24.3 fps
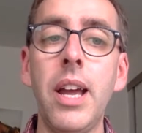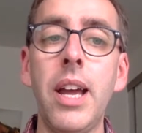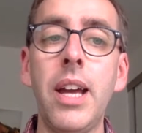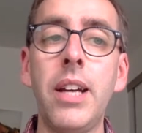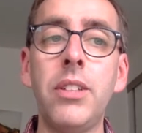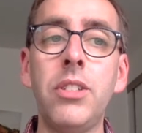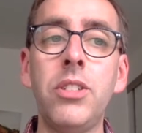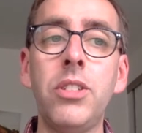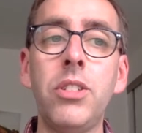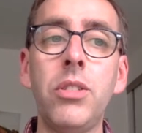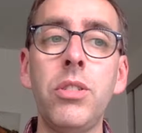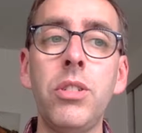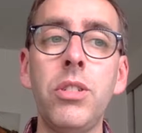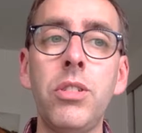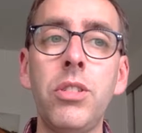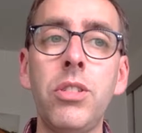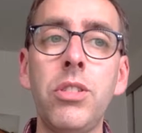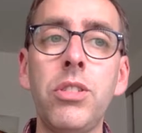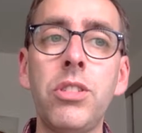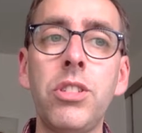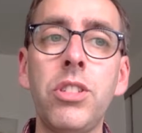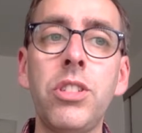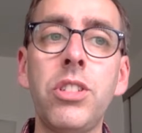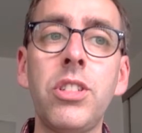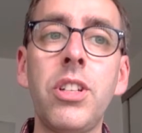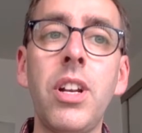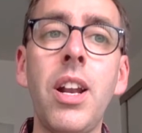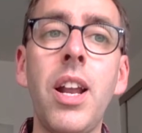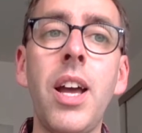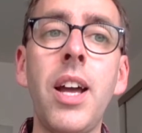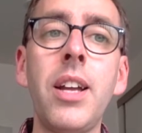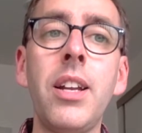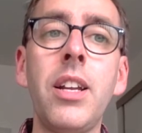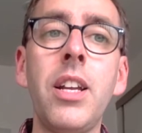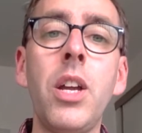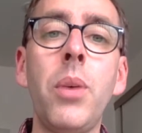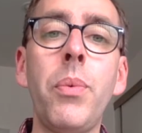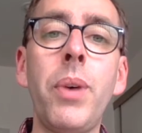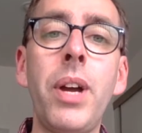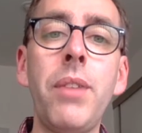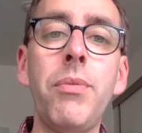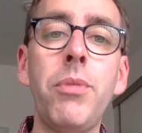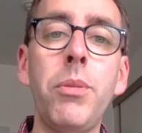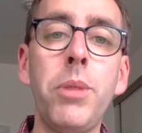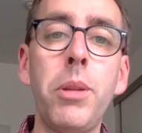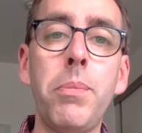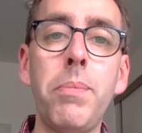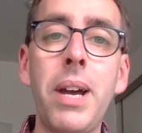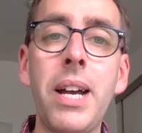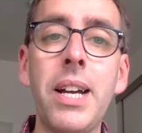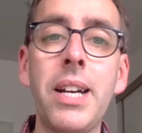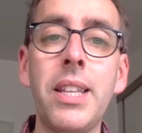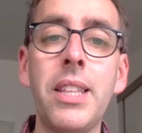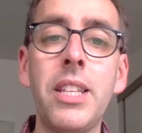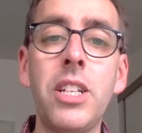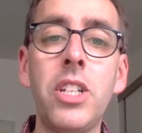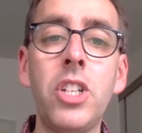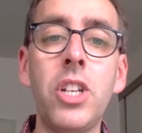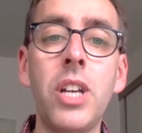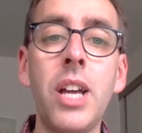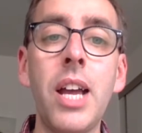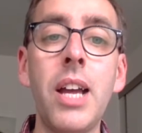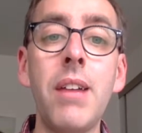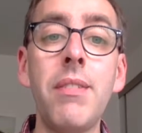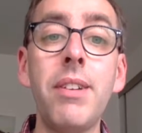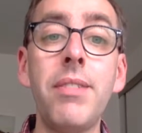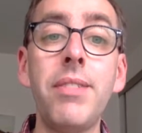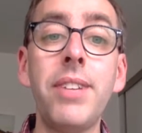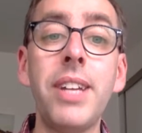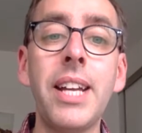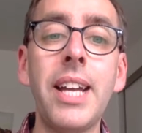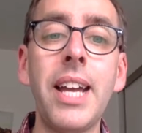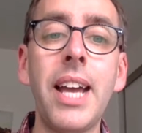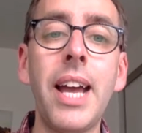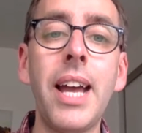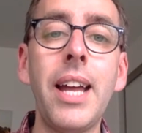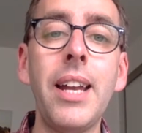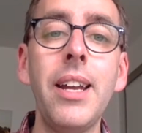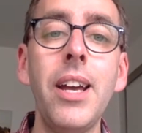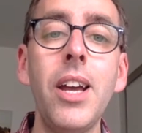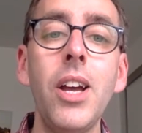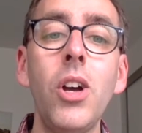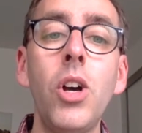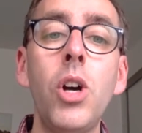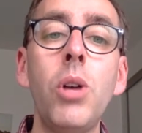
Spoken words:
And so you're just slightly away from the back of the chair if you can,